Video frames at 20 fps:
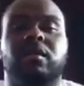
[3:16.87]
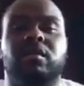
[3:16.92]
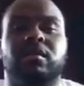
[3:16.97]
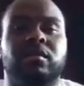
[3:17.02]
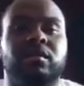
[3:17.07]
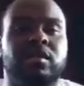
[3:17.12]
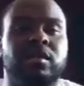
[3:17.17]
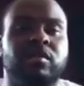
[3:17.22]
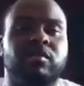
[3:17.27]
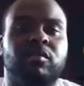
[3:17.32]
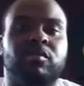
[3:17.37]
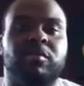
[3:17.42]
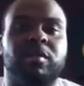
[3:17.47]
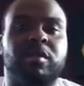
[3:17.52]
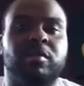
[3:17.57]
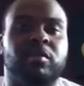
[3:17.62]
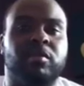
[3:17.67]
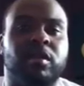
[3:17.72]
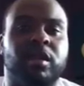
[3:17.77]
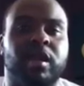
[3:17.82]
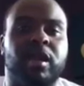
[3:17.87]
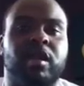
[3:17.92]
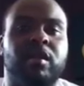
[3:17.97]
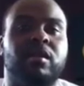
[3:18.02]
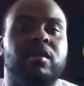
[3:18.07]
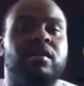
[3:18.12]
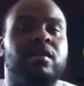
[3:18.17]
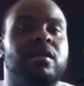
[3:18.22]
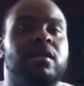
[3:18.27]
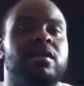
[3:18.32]
zero people
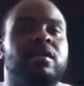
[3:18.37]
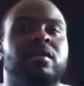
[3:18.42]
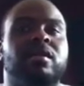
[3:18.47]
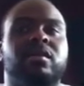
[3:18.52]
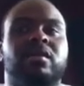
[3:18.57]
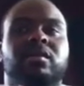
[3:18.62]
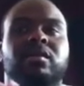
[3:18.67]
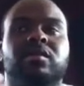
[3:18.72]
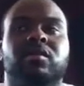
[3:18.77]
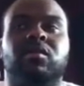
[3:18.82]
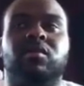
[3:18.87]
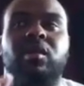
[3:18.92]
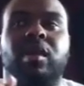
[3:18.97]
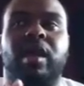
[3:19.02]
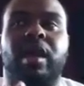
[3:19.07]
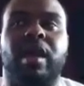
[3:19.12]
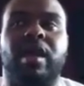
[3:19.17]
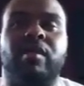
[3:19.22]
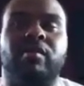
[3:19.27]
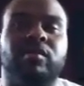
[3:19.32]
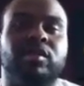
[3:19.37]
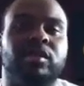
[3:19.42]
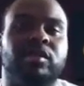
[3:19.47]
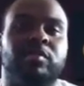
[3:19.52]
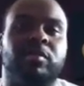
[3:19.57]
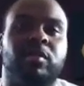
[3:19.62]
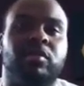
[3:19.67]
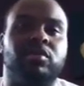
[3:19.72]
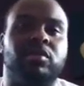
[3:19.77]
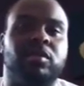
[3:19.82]
there. So we're like, hey, we
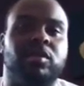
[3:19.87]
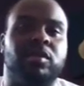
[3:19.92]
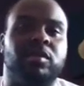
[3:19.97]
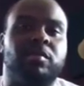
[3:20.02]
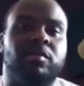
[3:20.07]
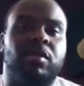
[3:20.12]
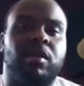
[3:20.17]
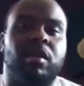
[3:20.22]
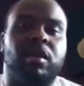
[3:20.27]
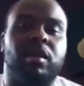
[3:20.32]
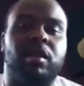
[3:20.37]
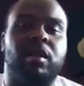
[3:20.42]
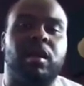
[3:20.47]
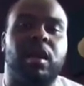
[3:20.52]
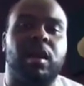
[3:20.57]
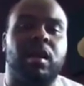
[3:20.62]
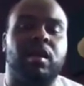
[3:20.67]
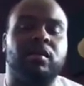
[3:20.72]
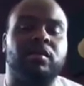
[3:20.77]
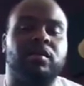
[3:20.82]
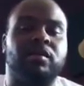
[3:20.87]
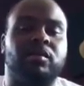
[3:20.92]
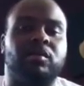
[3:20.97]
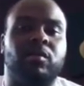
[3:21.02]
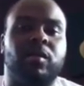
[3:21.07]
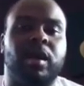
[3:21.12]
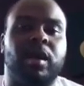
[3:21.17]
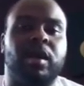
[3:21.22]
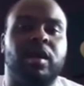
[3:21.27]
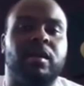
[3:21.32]
just posted in the parking lot, just
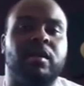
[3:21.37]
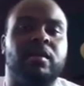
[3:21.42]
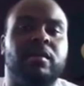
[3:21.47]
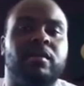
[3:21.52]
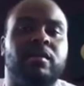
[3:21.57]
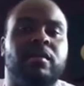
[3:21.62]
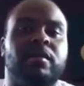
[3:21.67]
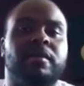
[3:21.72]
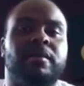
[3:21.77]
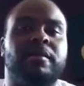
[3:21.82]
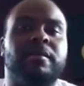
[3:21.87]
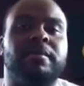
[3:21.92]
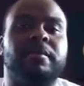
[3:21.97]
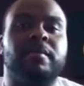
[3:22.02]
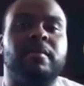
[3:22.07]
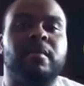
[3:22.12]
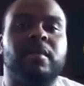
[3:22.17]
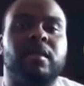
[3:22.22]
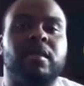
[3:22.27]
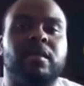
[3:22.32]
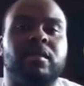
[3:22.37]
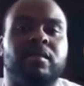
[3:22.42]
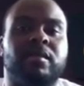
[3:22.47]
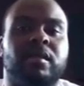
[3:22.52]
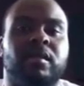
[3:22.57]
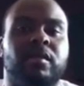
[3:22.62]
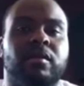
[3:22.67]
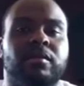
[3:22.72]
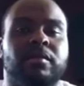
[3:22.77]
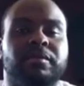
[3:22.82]
waited.
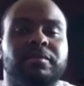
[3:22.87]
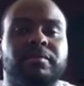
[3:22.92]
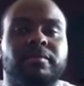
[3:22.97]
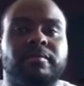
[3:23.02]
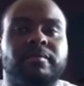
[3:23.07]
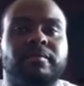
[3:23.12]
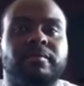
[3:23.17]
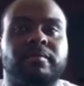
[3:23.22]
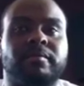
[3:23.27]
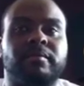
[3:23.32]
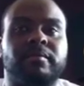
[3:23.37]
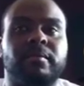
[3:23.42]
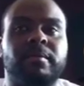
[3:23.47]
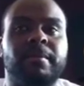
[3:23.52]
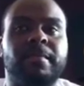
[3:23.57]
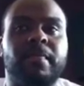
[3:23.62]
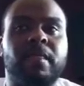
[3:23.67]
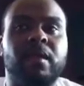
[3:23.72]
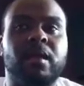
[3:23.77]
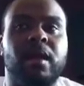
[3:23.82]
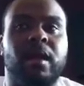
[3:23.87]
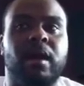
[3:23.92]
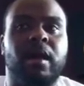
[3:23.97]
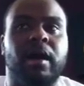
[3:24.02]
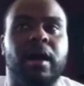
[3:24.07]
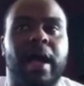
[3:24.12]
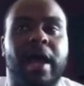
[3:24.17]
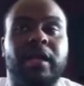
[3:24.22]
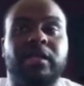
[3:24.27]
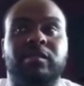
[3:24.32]
So
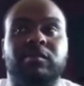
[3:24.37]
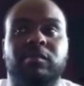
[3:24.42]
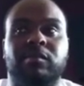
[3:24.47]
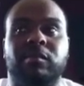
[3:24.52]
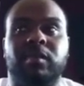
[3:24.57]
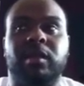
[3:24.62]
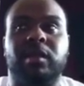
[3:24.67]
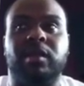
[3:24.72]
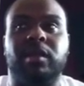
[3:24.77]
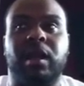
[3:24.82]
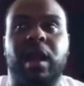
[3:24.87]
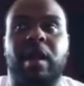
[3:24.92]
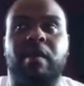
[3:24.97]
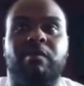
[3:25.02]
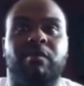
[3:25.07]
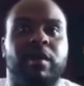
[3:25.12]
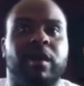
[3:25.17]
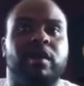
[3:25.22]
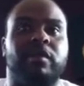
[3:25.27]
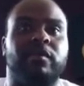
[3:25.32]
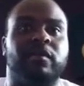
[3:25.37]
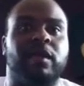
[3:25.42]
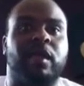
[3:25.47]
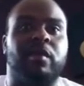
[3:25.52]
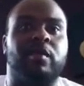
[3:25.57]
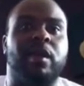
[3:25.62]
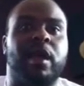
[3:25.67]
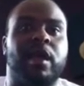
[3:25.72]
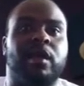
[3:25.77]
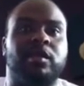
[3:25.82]
actually we went and got breakfast.
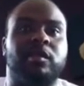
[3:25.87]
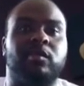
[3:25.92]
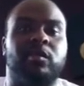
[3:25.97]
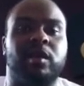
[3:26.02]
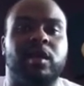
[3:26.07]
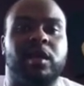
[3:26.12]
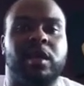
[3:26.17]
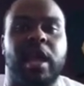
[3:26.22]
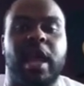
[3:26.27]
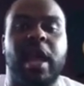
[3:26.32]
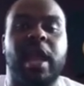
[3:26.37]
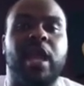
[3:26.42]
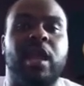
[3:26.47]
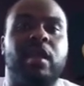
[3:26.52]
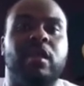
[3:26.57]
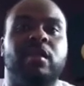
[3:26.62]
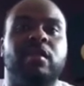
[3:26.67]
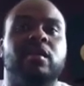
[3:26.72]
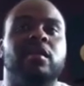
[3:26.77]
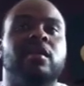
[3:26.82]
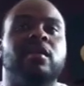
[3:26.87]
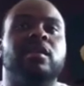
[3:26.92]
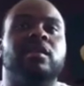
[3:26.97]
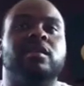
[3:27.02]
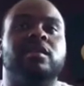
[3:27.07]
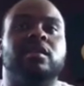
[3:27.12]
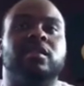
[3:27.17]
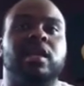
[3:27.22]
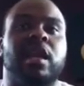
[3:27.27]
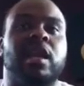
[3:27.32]
Like we actually went and ate,
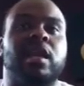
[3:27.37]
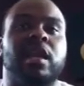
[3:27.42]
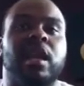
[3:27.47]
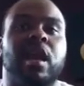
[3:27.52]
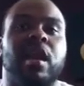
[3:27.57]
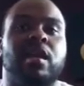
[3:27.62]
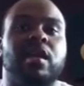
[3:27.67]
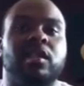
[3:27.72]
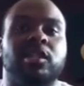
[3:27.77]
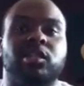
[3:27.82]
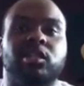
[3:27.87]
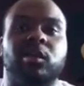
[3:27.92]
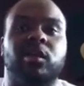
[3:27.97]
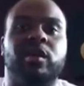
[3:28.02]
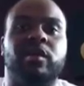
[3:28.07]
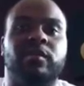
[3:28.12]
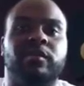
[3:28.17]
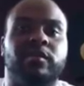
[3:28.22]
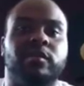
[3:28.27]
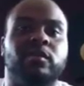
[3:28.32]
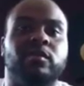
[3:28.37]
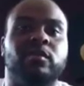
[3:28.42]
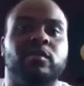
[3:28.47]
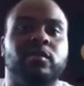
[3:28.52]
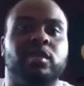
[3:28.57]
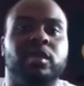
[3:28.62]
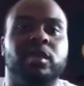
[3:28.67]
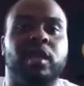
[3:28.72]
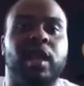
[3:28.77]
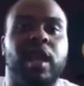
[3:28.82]
sat down, enjoyed
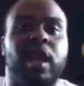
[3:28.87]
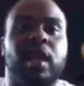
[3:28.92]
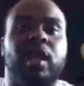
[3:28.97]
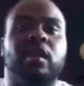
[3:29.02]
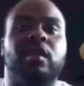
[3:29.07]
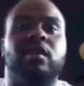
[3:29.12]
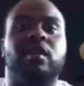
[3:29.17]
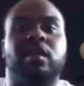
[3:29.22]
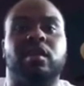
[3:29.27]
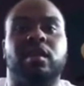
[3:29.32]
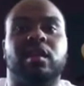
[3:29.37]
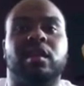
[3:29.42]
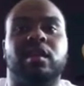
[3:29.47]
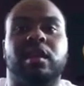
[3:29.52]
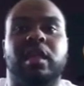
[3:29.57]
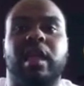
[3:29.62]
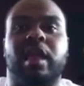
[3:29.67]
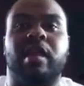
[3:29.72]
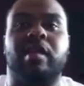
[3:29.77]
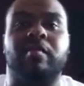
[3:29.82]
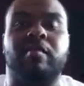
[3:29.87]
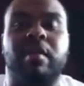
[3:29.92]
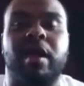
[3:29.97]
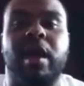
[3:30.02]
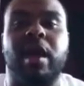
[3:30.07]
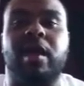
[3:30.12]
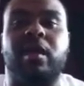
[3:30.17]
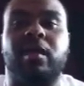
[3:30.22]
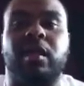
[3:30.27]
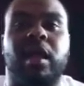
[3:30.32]
food and ate, and then came
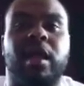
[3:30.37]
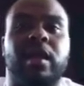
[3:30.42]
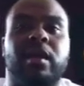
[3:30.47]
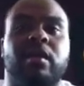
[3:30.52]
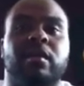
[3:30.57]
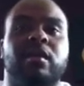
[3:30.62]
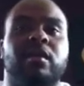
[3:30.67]
back like